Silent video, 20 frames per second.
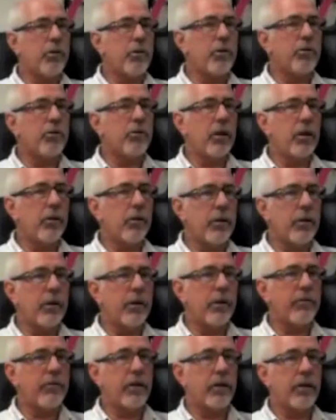distribution
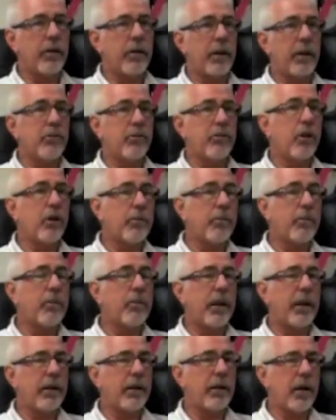agreement for a big
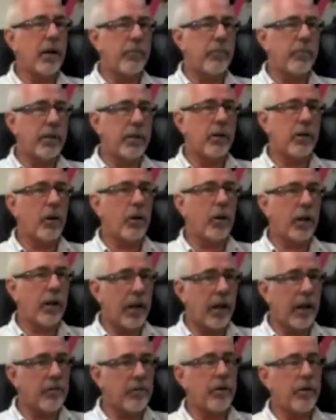German paint company
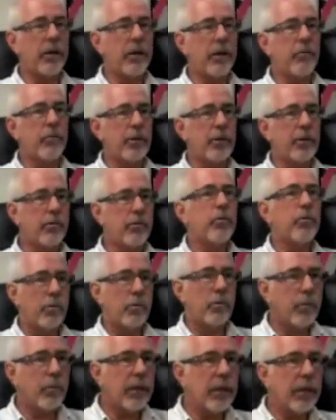called Glazer, which
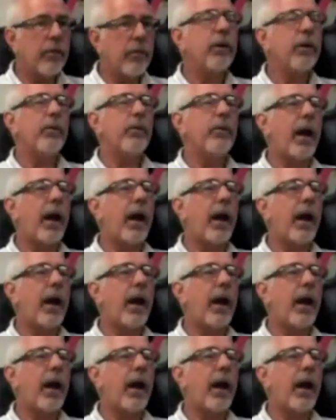we